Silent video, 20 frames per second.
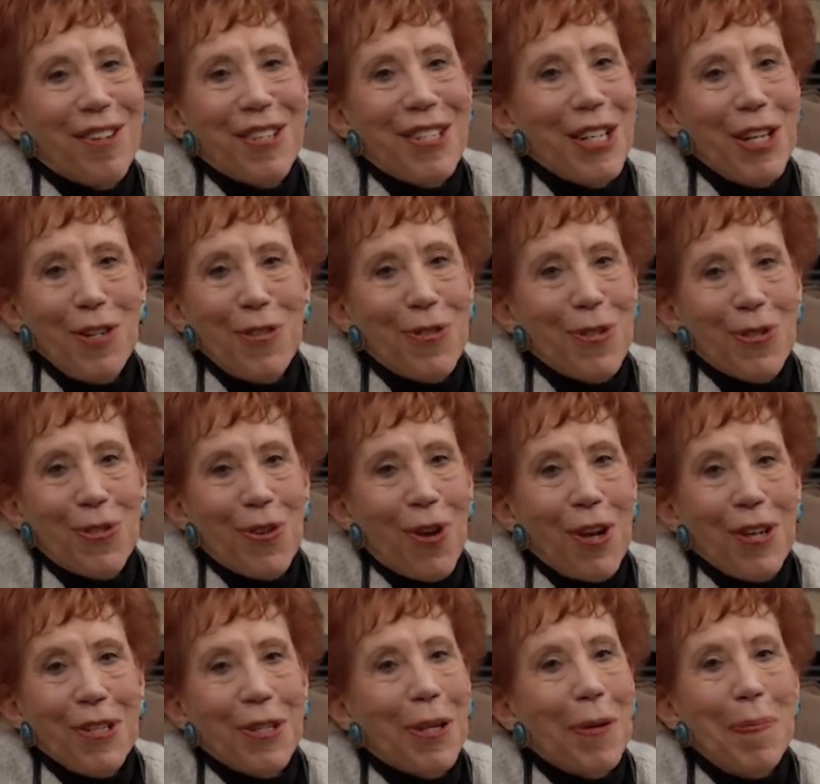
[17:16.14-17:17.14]
teaches
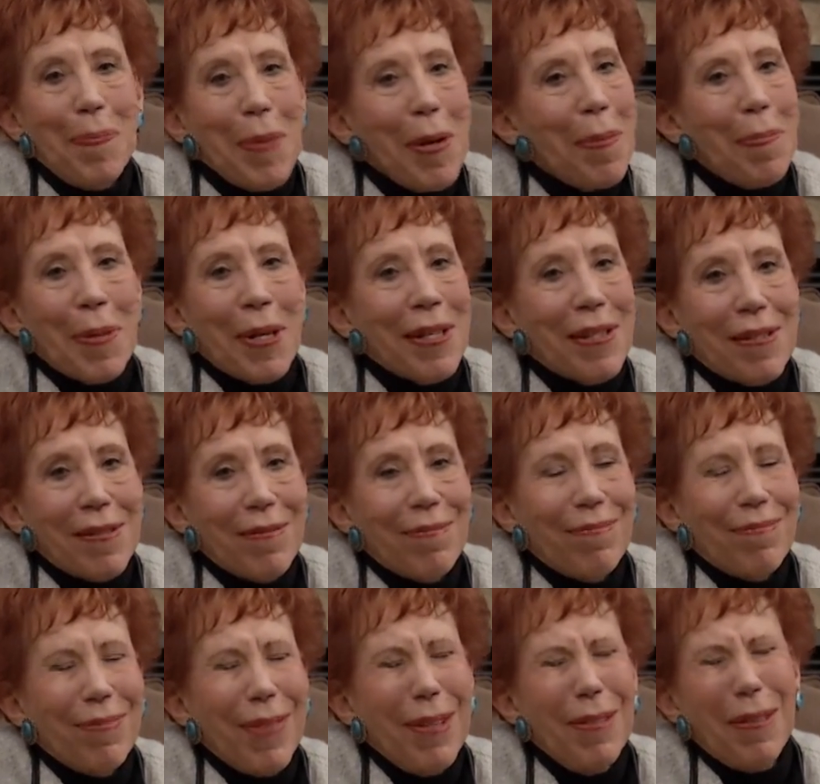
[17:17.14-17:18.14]
on commitment.
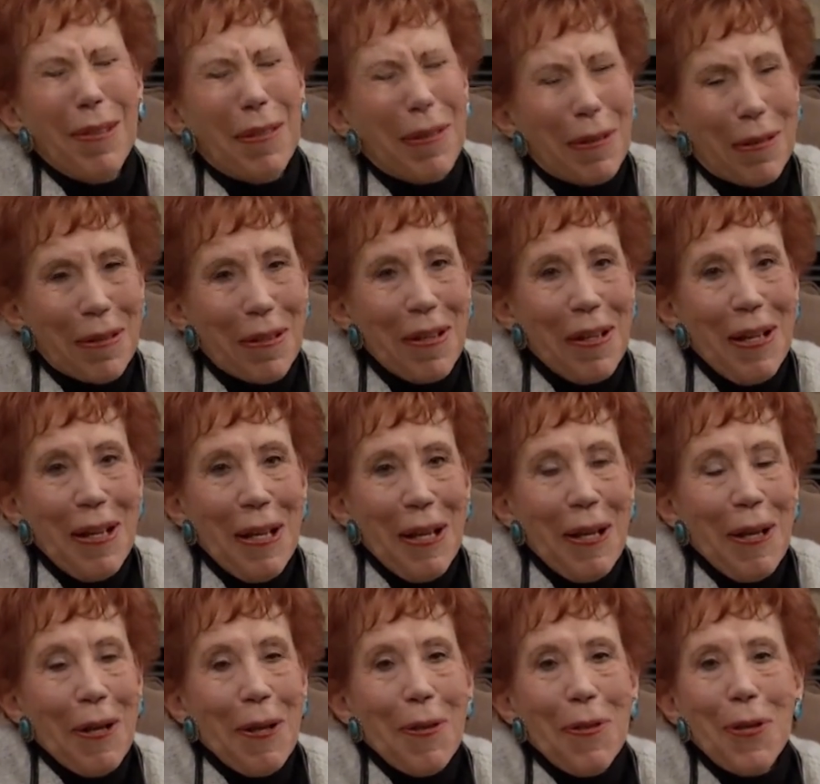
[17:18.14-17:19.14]
Oh,
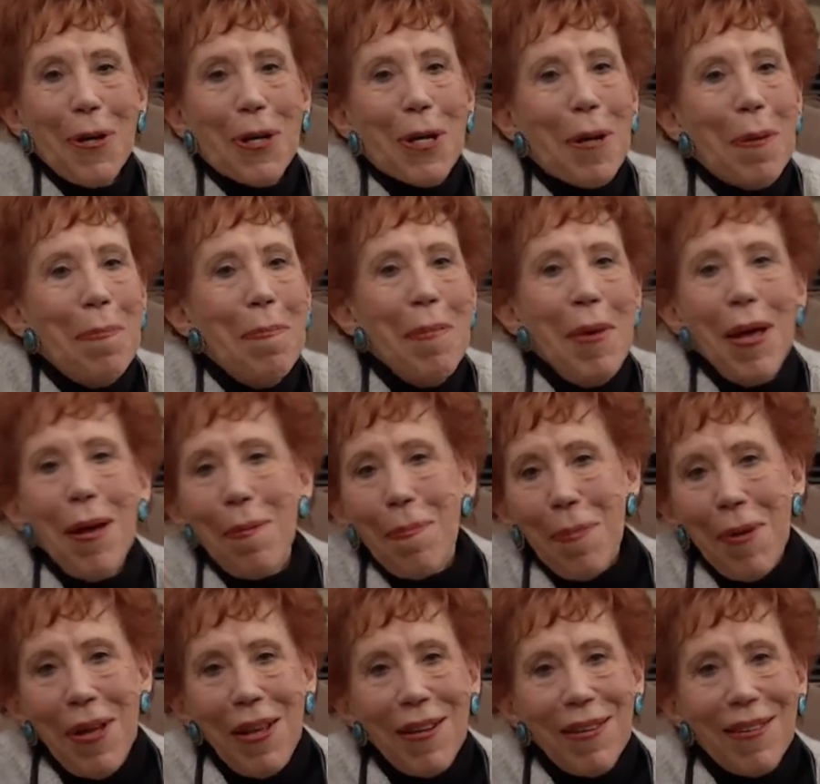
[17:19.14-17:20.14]
the
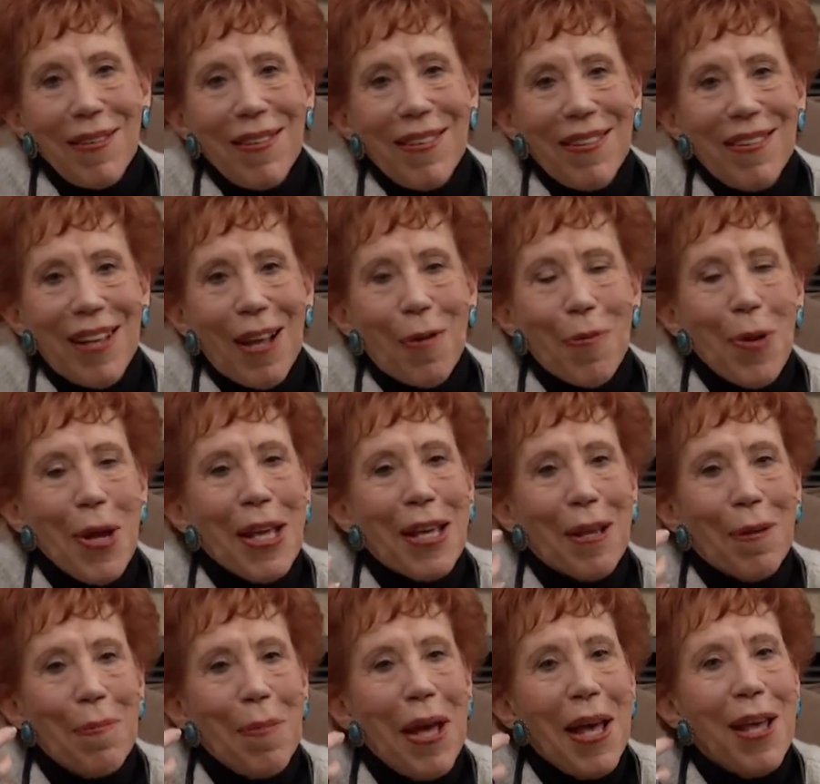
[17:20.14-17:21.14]
commitment that we
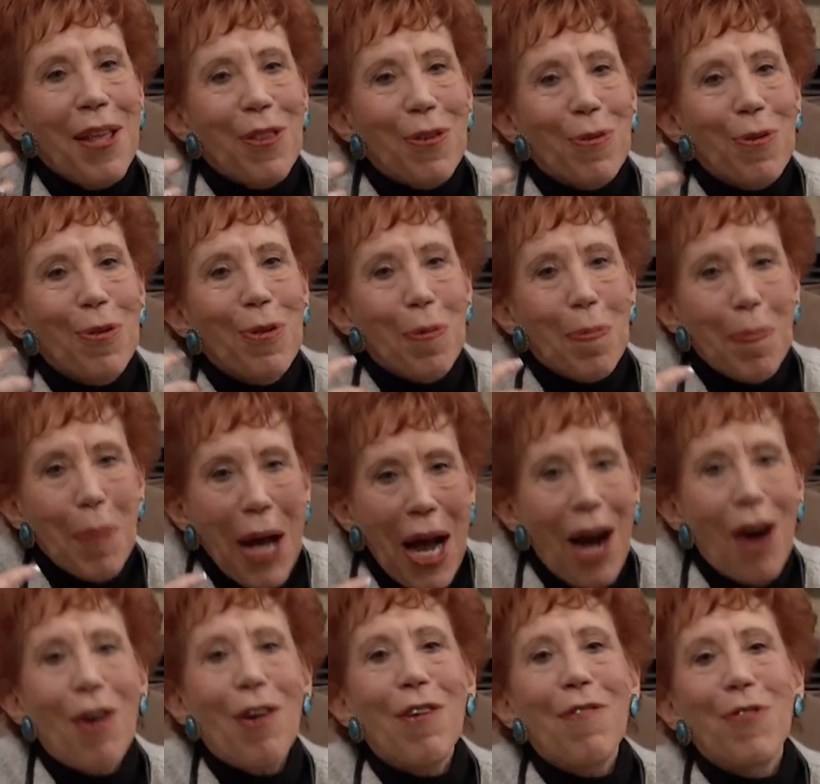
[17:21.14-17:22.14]
can make through the
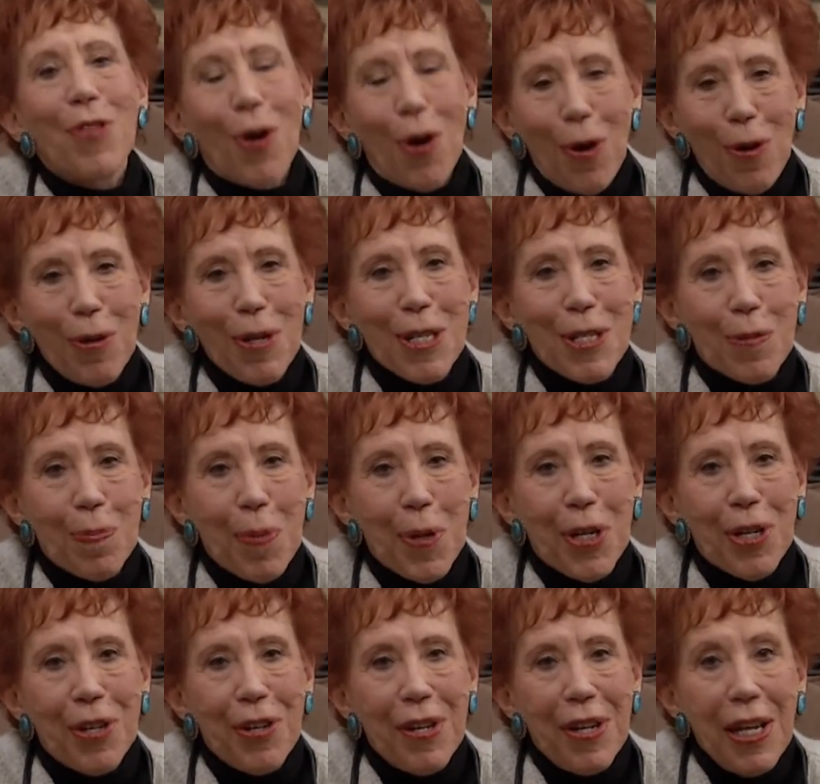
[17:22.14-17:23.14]
power of the Holy
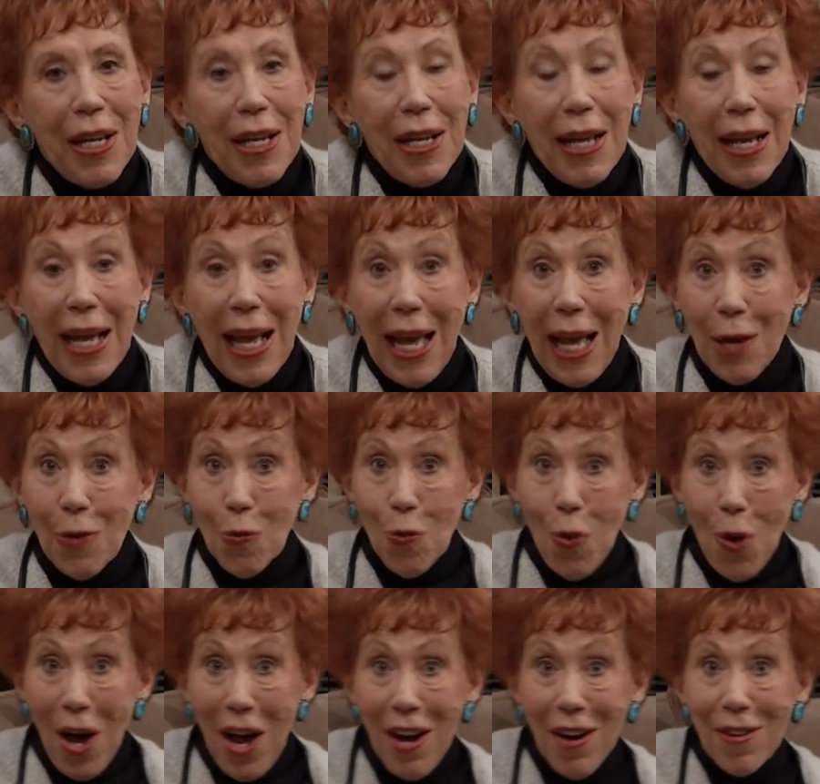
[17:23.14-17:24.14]
Spirit, and
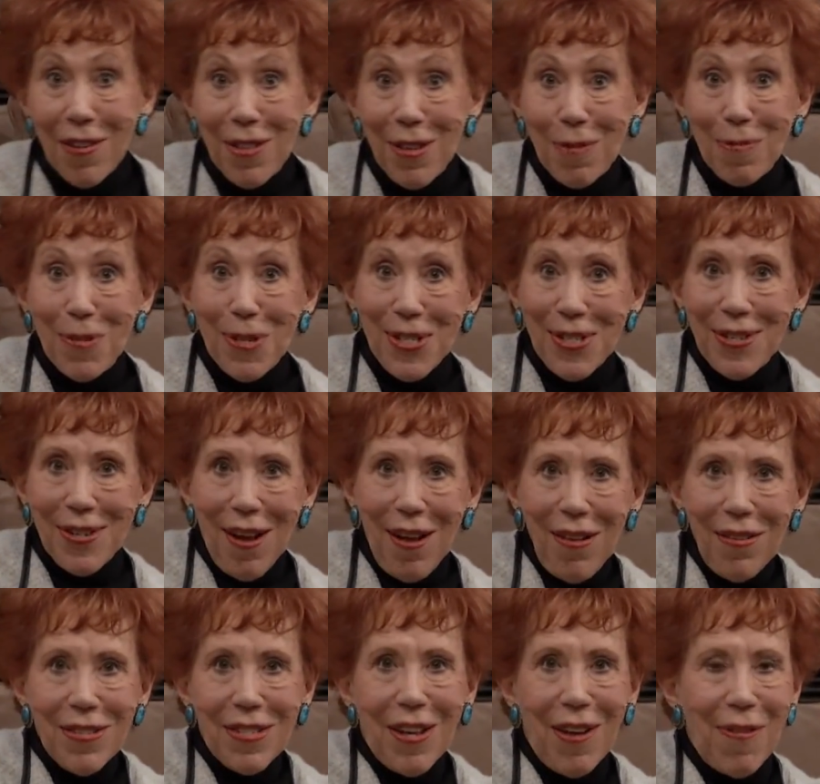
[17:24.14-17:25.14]
what are the
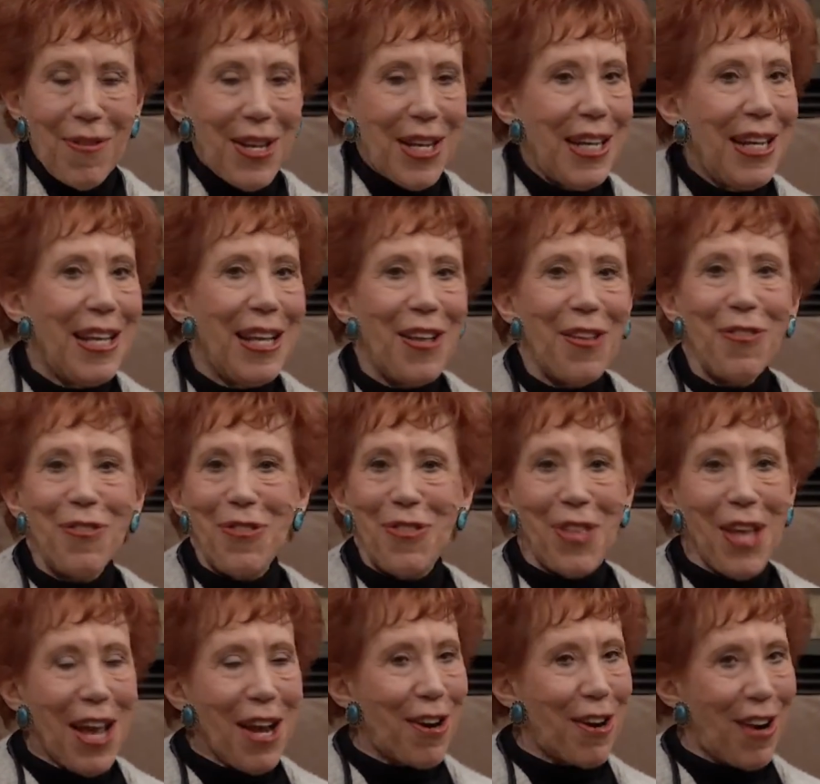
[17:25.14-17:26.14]
results of it?
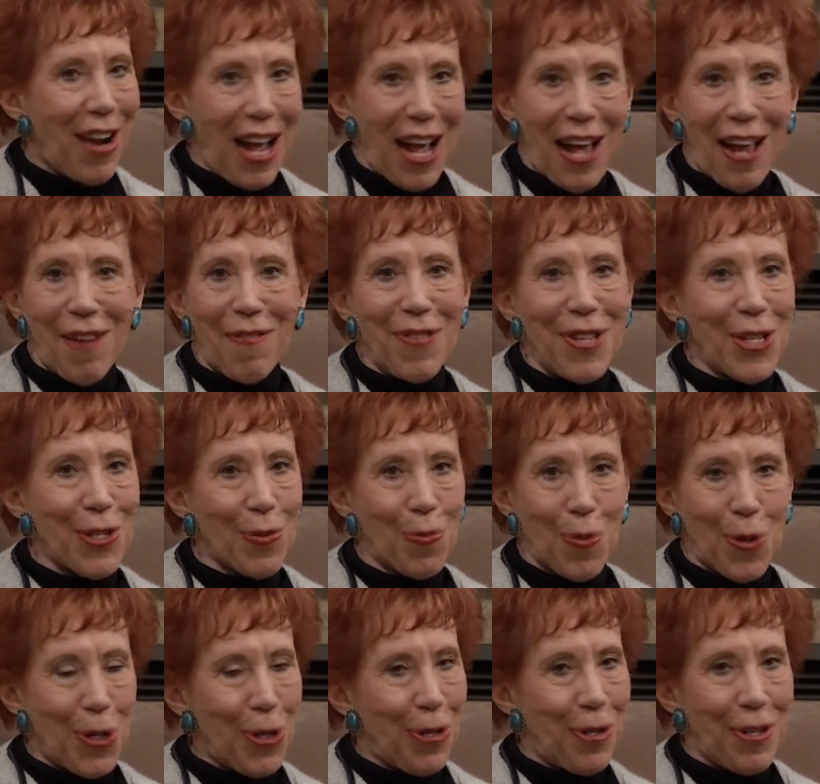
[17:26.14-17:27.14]
They are out of this
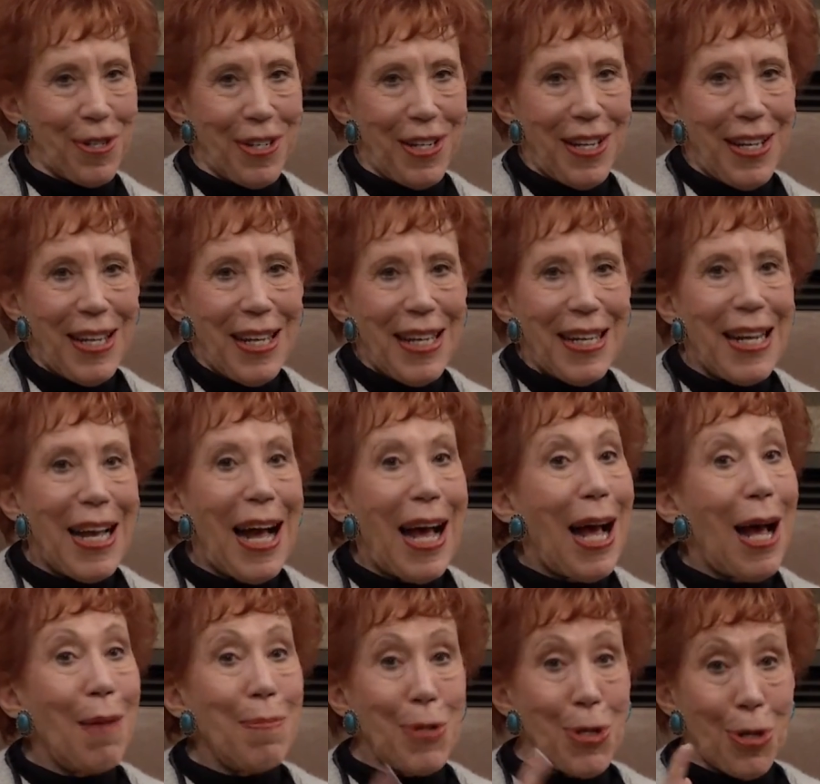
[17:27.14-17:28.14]
world. Now,
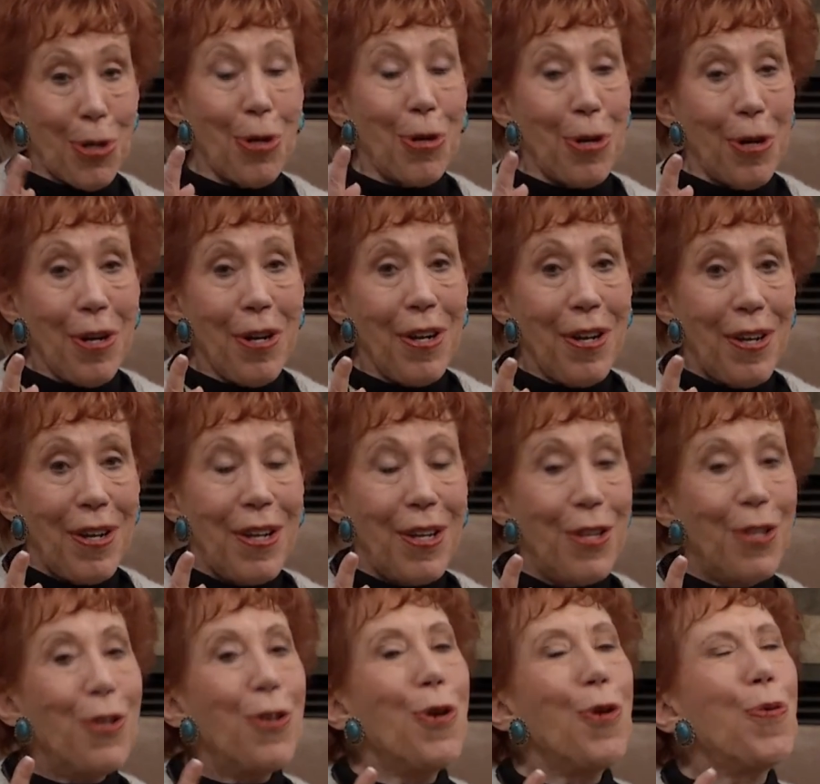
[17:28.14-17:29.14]
I'm sure
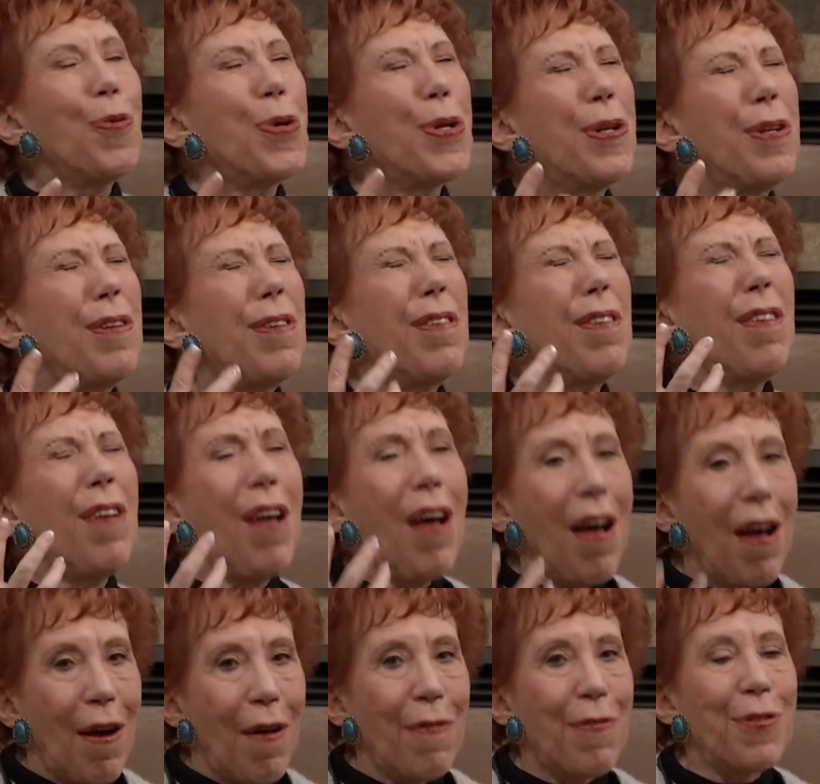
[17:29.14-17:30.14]
you would
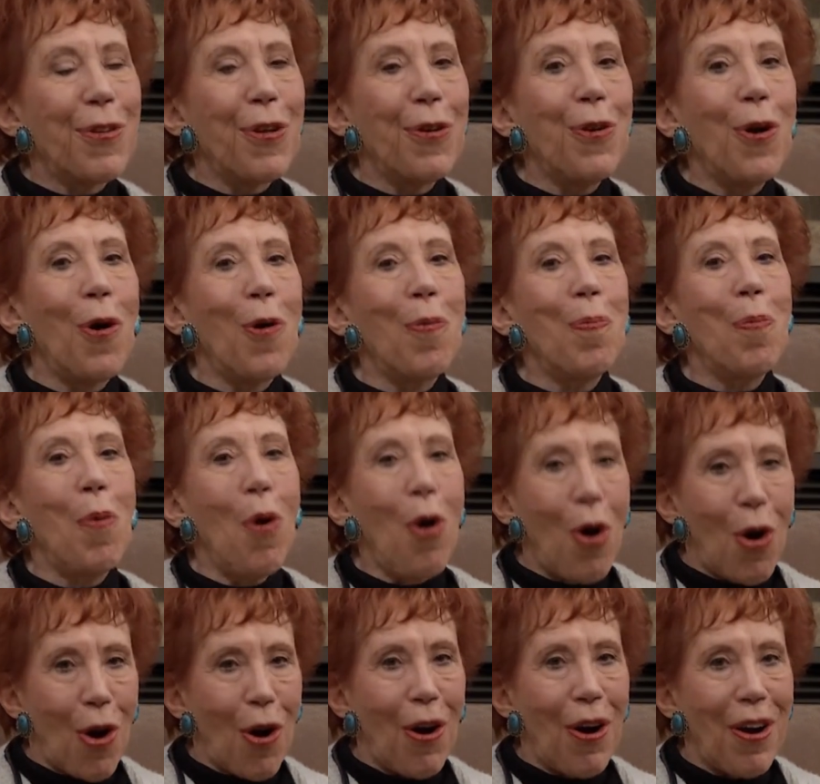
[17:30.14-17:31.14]
love to know
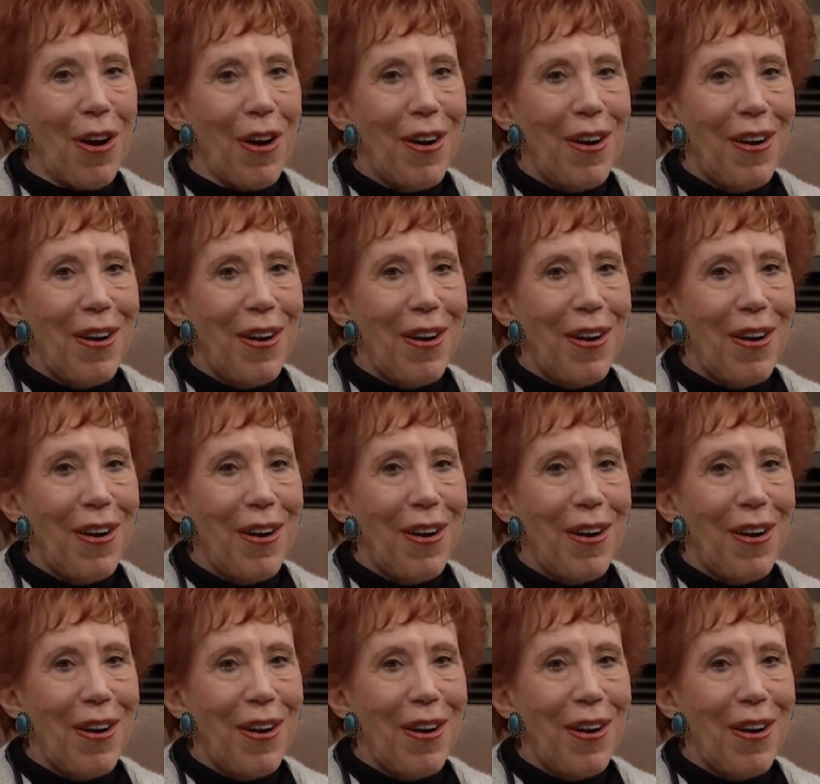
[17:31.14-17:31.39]
more